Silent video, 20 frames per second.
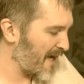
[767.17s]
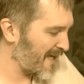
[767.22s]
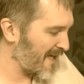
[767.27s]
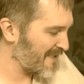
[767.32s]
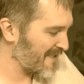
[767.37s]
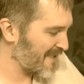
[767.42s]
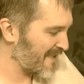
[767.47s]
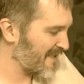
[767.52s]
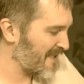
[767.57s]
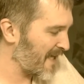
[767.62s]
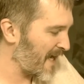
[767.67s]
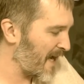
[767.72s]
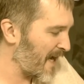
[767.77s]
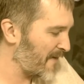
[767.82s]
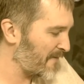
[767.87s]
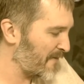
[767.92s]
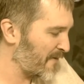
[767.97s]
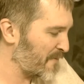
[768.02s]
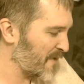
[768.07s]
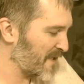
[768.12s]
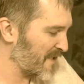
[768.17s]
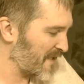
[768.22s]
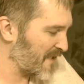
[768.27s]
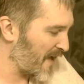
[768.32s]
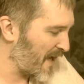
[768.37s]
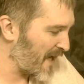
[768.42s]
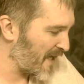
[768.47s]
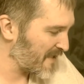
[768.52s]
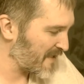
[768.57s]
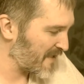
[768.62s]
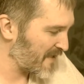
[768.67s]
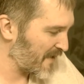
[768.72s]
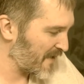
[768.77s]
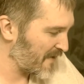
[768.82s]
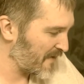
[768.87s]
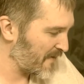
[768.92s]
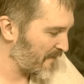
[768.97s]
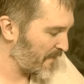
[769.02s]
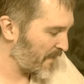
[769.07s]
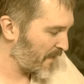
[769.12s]
ranks and die from
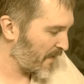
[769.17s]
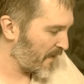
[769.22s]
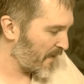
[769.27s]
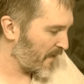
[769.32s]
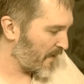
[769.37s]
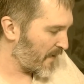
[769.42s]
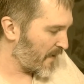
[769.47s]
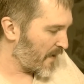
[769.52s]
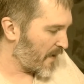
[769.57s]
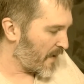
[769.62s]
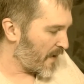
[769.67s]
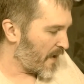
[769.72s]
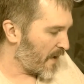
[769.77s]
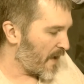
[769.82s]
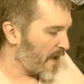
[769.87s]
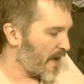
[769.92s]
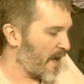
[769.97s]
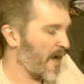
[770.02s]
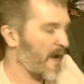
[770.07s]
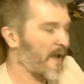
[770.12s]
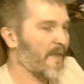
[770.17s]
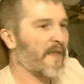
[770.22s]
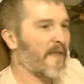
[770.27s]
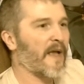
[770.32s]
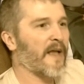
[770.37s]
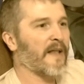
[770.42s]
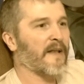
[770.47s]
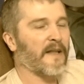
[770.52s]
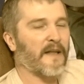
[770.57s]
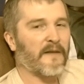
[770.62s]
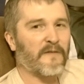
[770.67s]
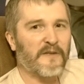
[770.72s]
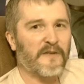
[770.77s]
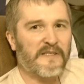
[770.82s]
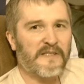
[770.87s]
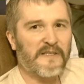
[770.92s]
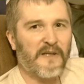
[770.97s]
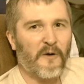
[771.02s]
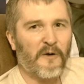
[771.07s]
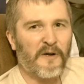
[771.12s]
exhaustion. And that
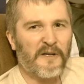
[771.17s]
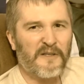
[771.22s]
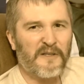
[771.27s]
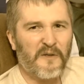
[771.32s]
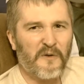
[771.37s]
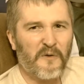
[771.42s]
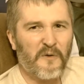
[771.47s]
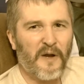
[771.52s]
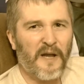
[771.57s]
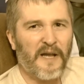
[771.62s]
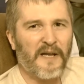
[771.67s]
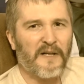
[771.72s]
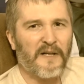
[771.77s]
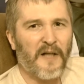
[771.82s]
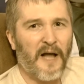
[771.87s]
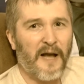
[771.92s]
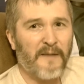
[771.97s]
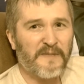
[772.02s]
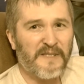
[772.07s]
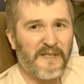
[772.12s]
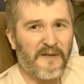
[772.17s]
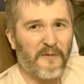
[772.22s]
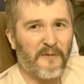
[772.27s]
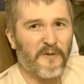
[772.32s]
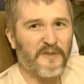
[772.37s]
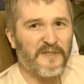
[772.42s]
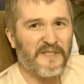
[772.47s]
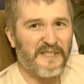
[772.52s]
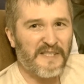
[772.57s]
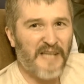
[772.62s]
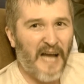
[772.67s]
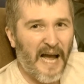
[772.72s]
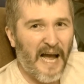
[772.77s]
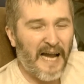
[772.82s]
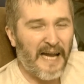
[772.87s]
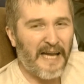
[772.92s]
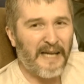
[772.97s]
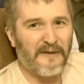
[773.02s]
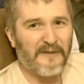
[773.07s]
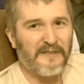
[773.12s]
even just going through a collapse and almost
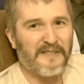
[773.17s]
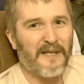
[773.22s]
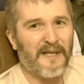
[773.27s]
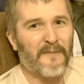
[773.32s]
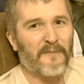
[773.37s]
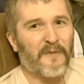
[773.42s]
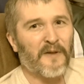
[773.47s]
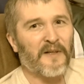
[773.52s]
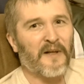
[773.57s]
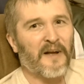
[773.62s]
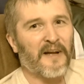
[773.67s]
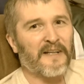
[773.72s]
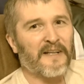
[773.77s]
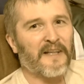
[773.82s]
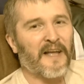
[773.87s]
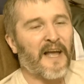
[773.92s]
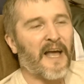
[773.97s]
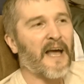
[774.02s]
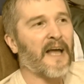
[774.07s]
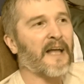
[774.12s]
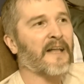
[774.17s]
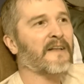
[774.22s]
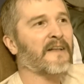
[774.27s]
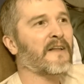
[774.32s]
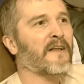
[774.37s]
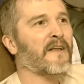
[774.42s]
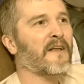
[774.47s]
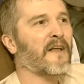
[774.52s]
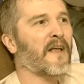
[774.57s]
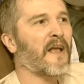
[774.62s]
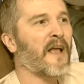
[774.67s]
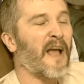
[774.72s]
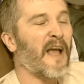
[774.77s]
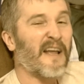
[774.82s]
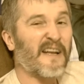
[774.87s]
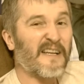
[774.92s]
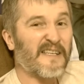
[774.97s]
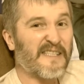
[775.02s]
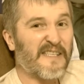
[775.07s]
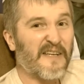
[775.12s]
dying or something like that
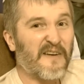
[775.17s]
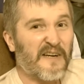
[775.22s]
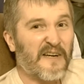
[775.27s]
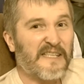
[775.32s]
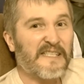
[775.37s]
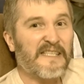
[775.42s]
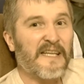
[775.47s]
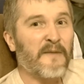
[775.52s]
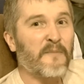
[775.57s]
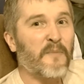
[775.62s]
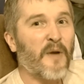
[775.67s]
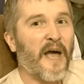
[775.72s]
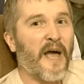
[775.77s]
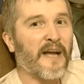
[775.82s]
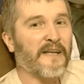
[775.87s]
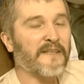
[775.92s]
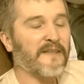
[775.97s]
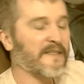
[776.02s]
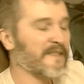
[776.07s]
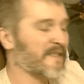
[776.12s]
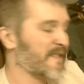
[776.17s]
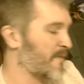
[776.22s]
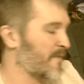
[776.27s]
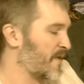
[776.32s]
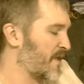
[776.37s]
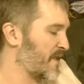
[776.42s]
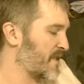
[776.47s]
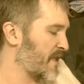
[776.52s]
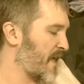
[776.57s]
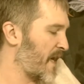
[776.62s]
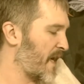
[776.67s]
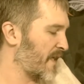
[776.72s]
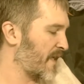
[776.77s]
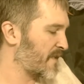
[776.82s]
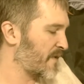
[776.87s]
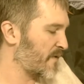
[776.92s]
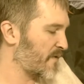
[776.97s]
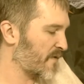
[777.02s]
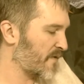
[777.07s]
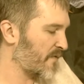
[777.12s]
had a serious impact on some of these
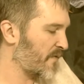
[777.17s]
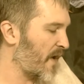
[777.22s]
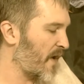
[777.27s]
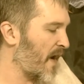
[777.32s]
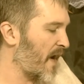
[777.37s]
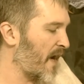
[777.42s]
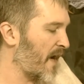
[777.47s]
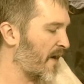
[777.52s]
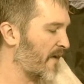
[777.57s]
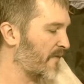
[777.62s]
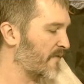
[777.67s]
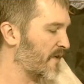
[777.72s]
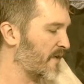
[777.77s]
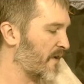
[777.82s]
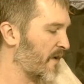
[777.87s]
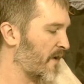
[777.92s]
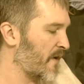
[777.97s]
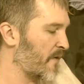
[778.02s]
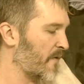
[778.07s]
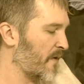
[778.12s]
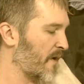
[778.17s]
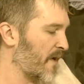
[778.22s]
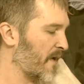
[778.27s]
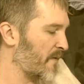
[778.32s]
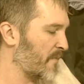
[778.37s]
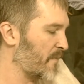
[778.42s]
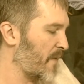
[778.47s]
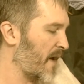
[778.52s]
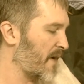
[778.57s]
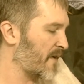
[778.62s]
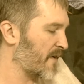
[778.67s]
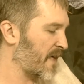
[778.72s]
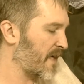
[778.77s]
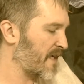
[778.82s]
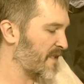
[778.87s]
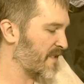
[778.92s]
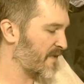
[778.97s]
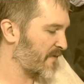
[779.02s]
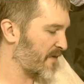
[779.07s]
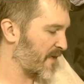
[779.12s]
guys who survived, you know, a minor
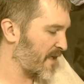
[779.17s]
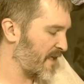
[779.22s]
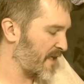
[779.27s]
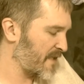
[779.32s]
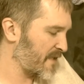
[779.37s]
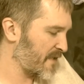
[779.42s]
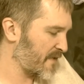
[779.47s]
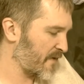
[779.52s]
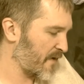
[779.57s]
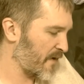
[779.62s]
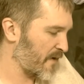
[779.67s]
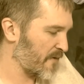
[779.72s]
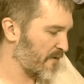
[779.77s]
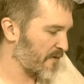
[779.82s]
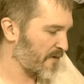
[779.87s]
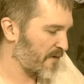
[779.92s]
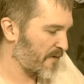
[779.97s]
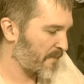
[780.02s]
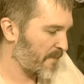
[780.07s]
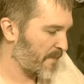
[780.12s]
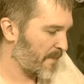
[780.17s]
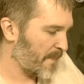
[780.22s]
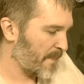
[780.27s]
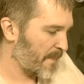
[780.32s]
case of a heat stroke.